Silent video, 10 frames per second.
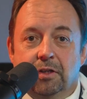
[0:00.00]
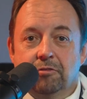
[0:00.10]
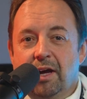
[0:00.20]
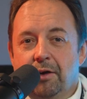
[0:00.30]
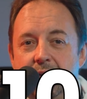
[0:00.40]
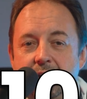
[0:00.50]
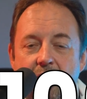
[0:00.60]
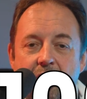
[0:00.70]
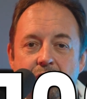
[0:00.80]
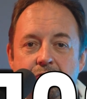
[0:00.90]
At around
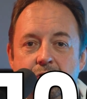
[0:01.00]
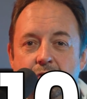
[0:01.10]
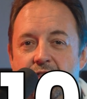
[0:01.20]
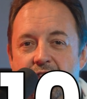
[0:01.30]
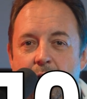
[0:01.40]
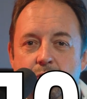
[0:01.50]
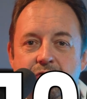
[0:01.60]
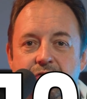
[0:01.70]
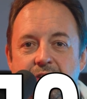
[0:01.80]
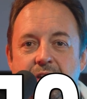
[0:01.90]
800 or
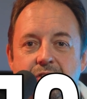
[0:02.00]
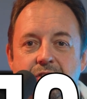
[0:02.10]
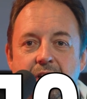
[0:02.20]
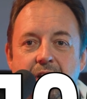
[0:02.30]
1000 feet,